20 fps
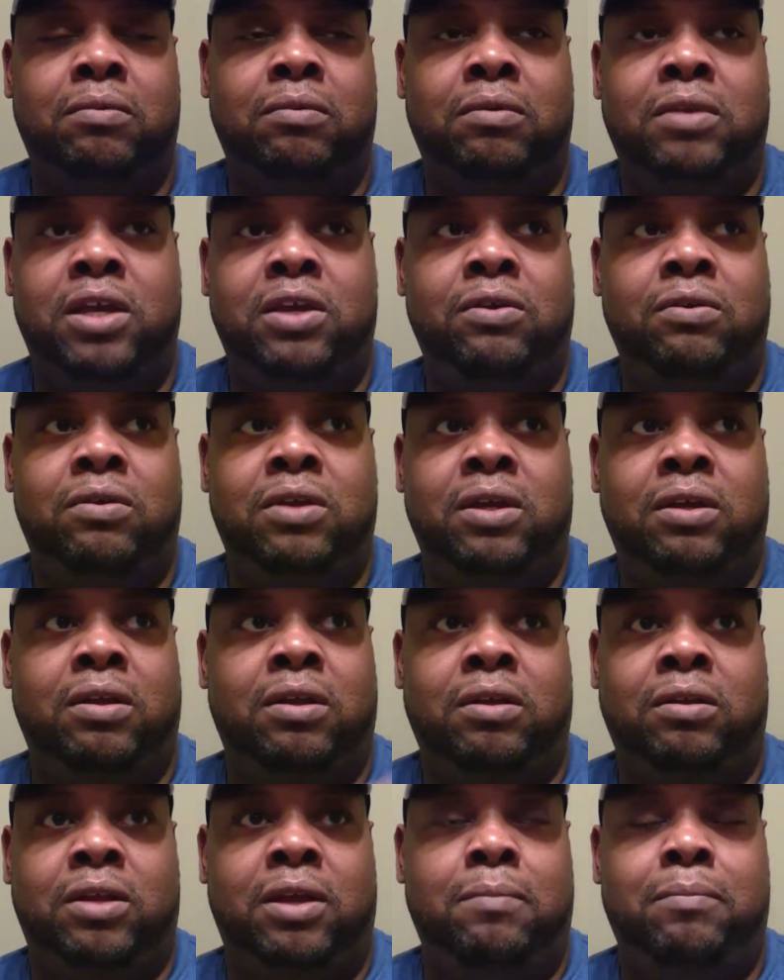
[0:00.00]

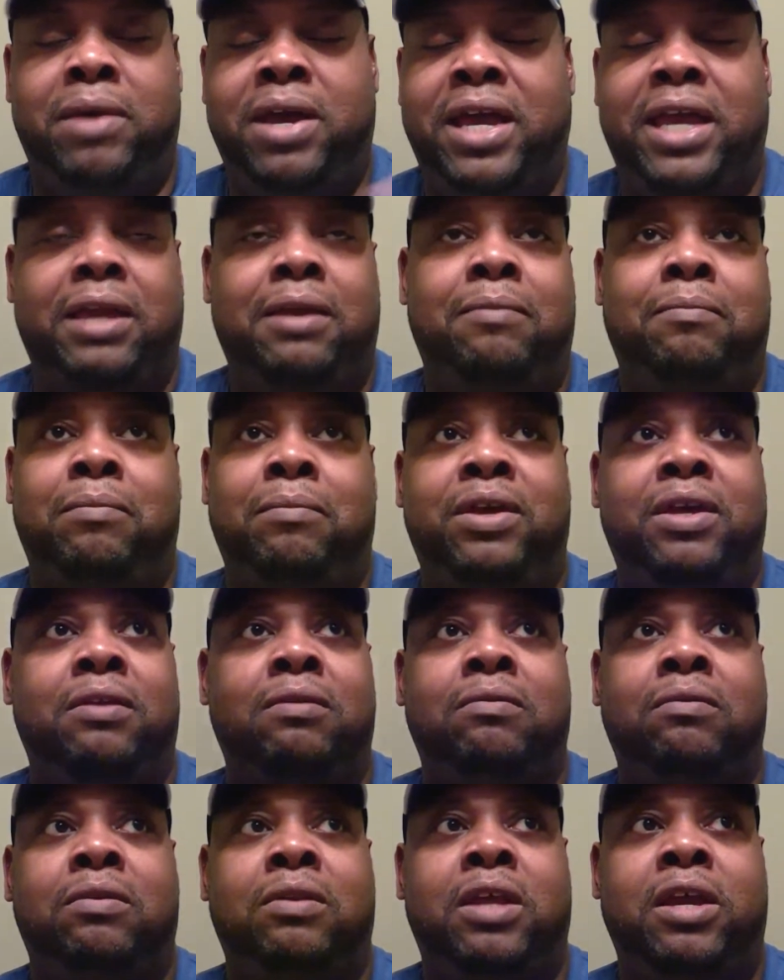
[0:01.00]
they might,
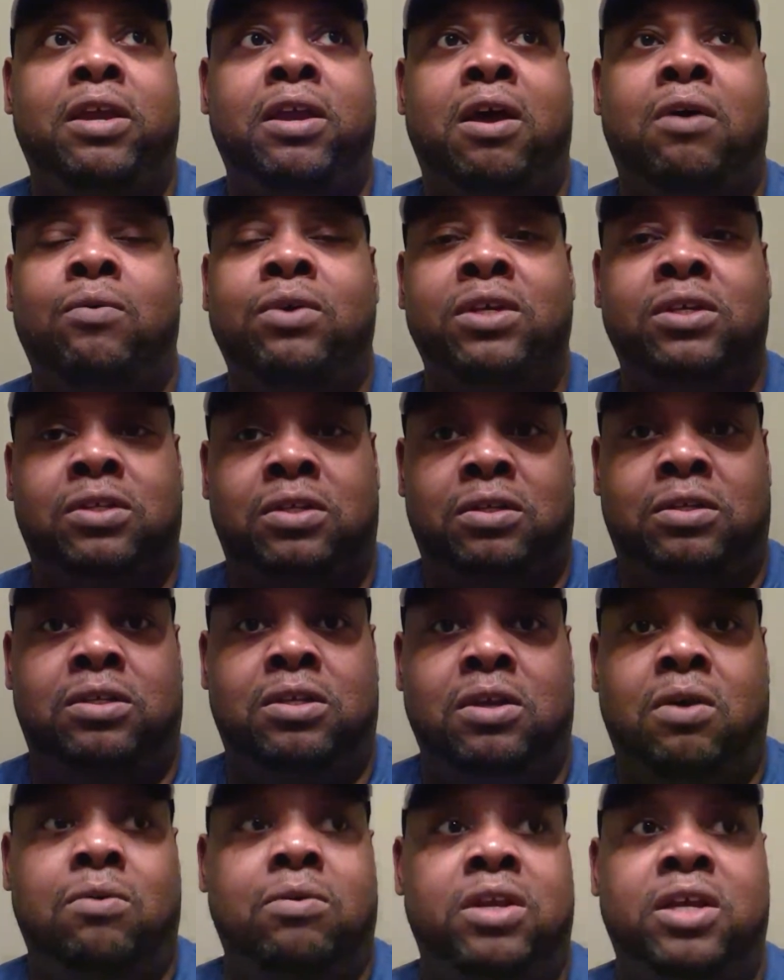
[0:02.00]
but they always
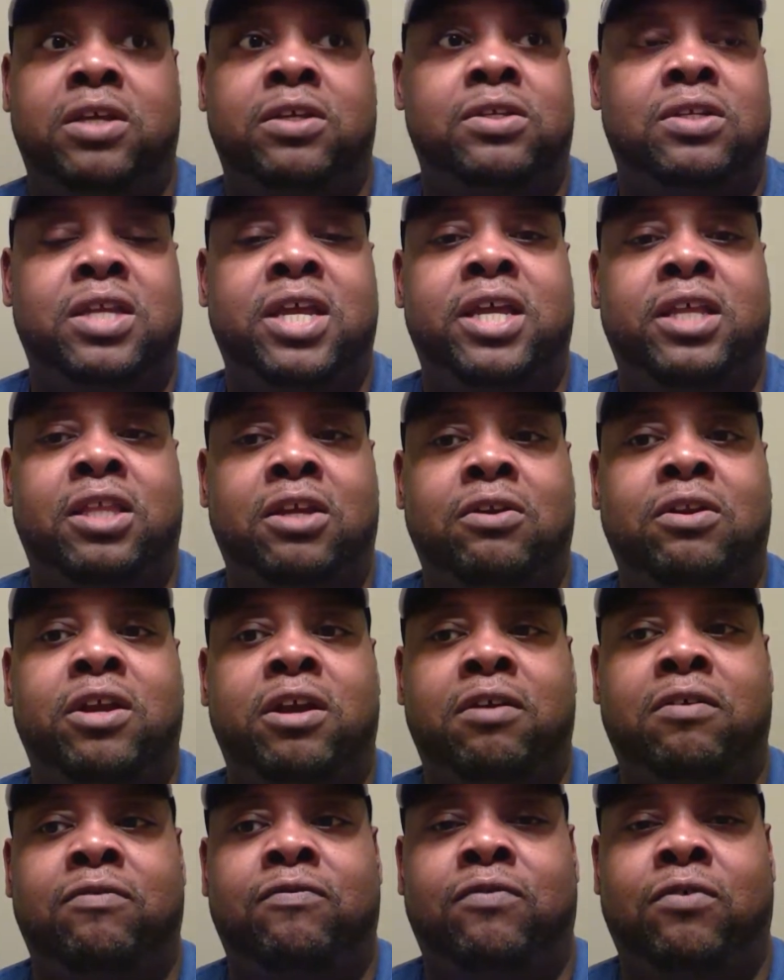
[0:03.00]
told us that they're
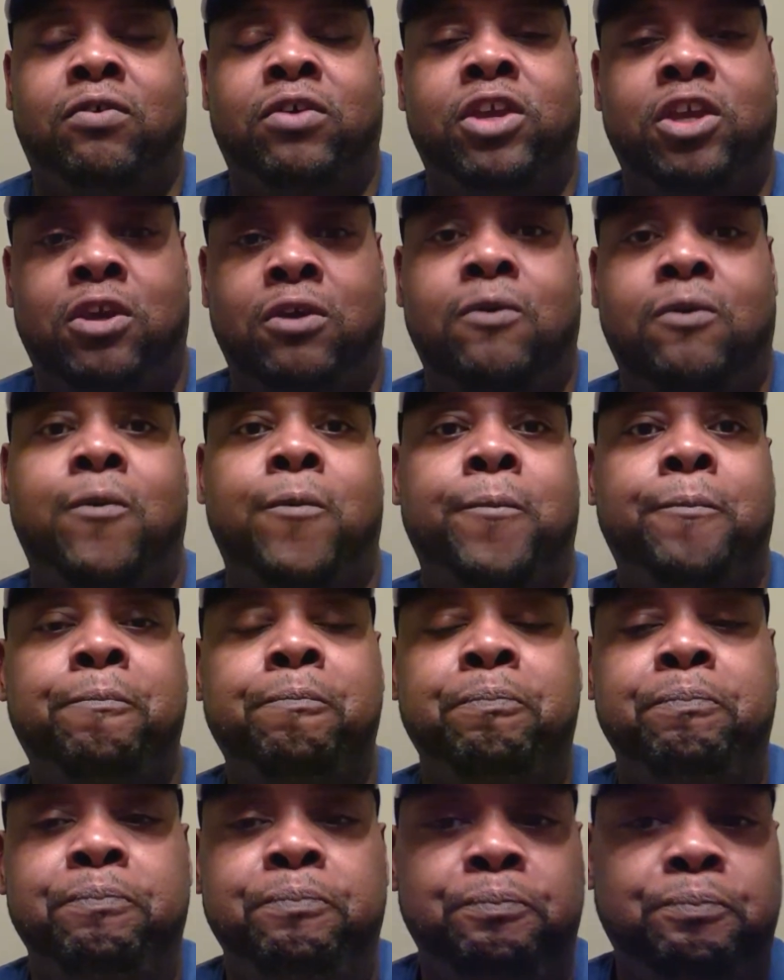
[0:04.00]
there for you,
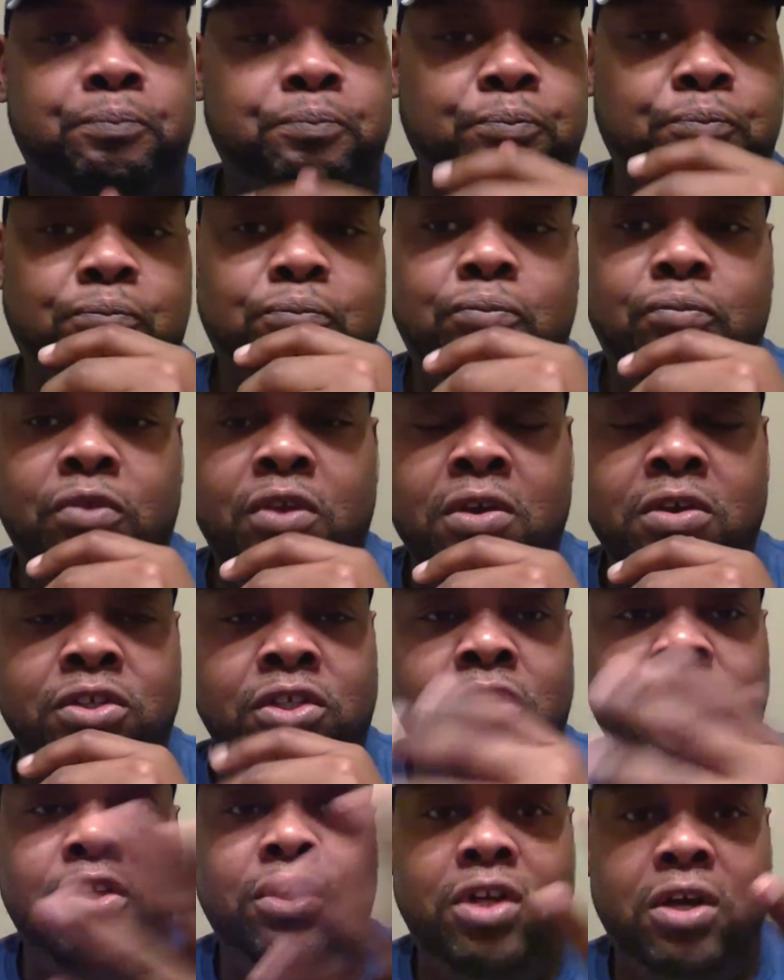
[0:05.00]

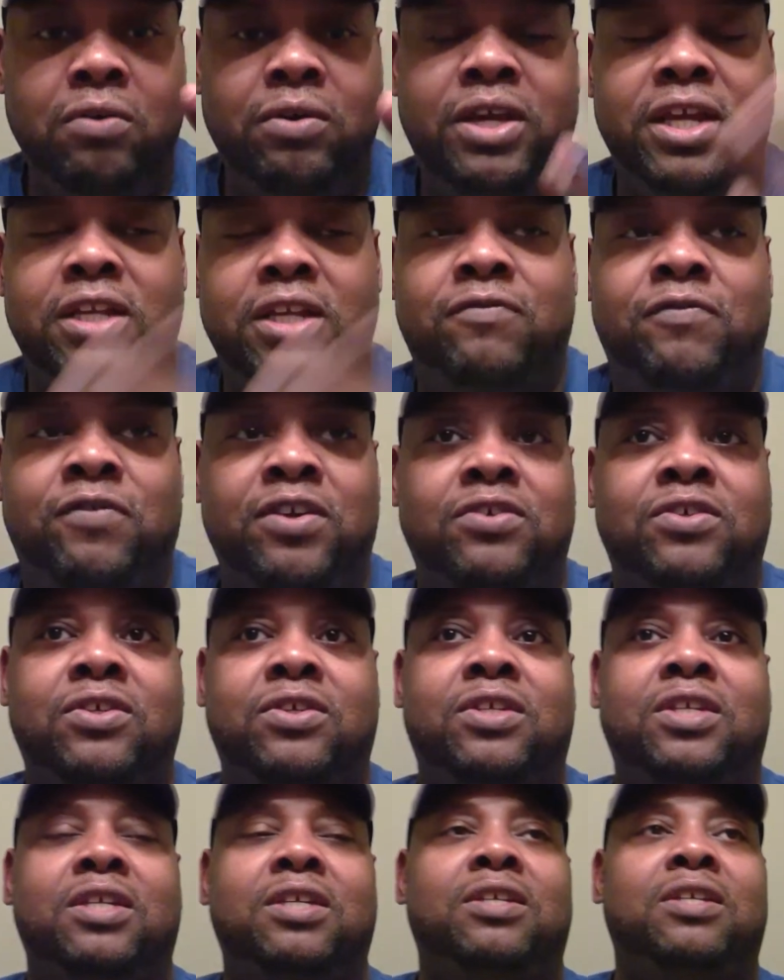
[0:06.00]
so you don't get
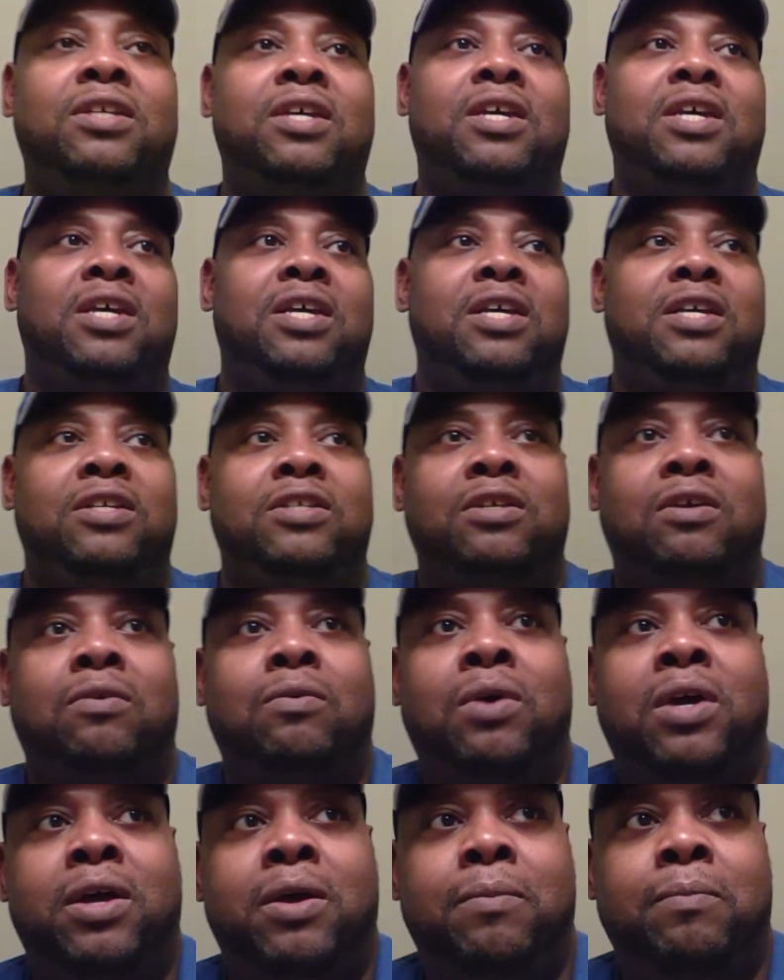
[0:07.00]
deficiencies.
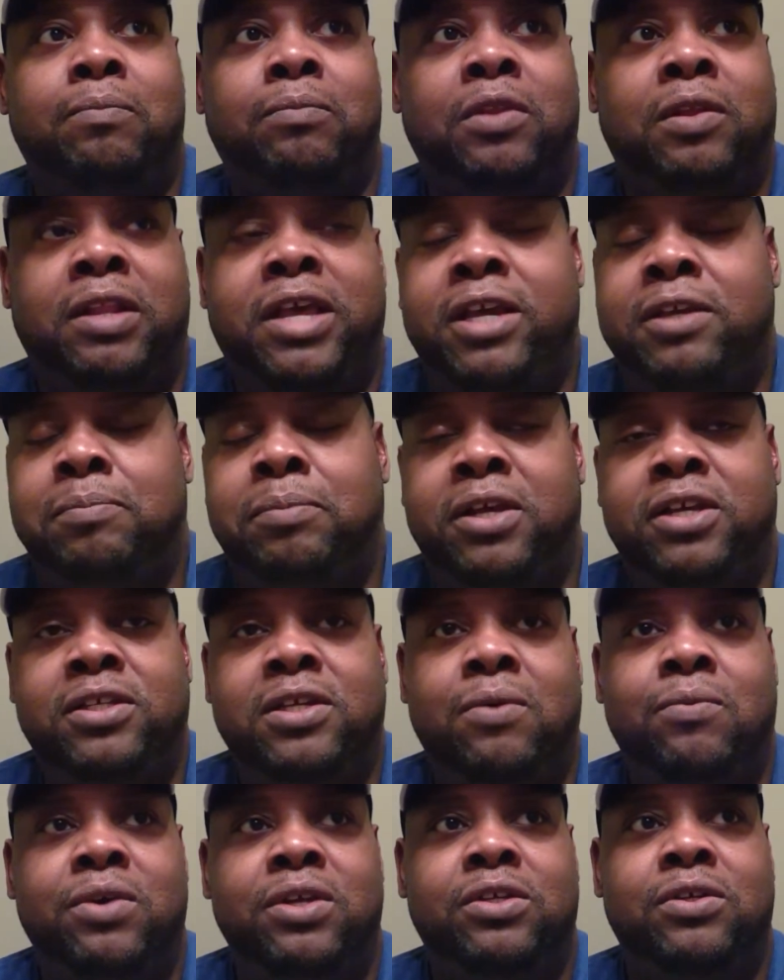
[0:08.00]
So the last place
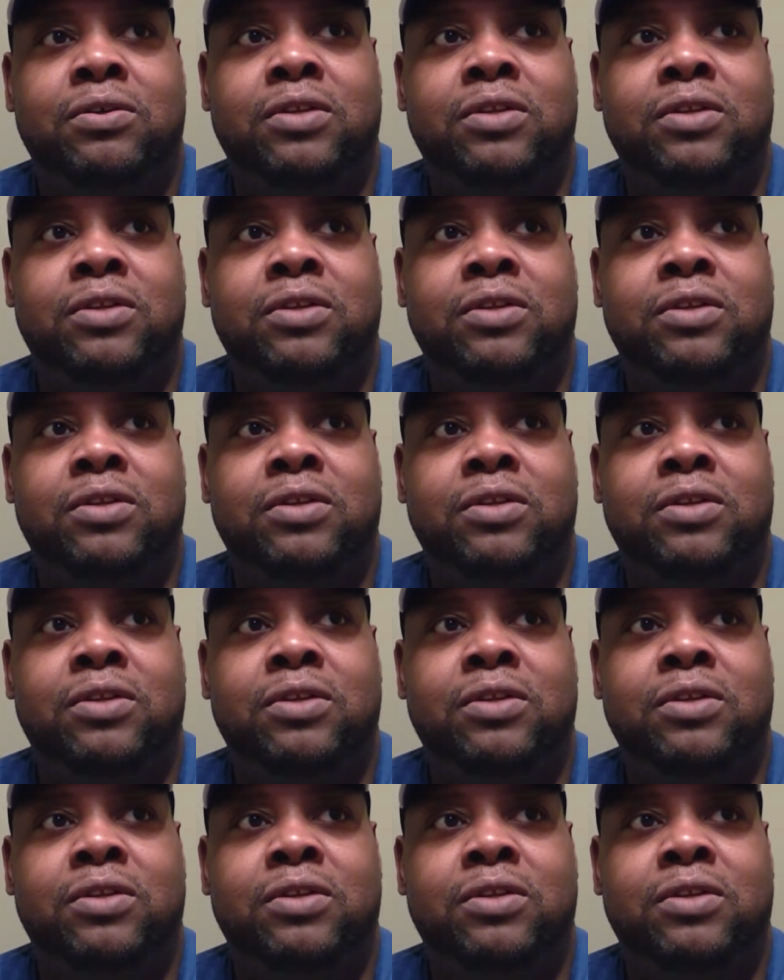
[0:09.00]
I went to,